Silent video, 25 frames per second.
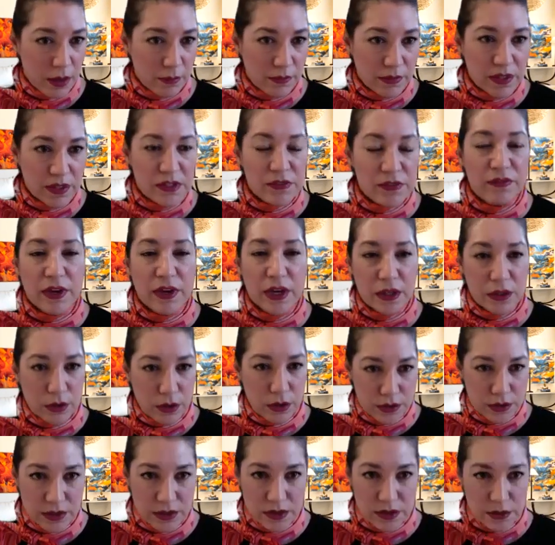this
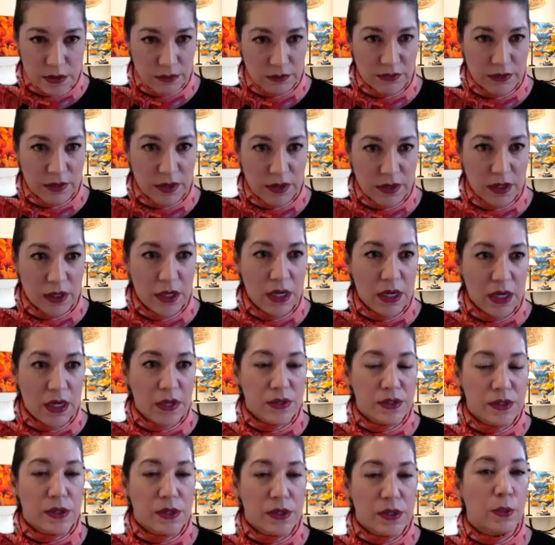Vanguard sofa,
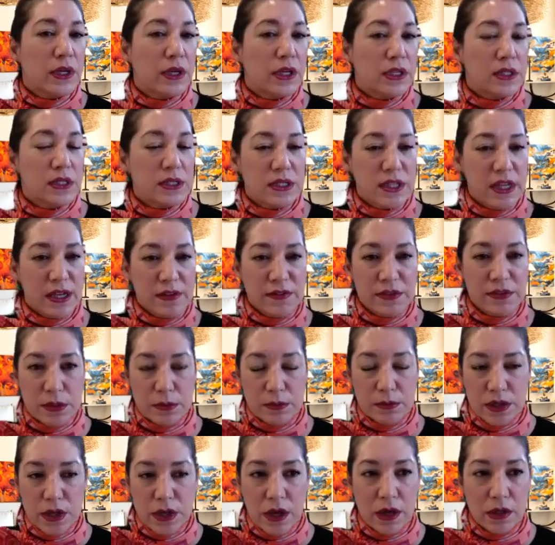so we can save
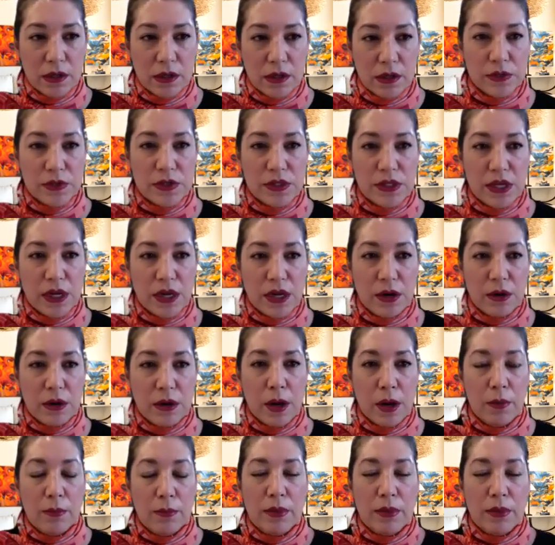some dollars there.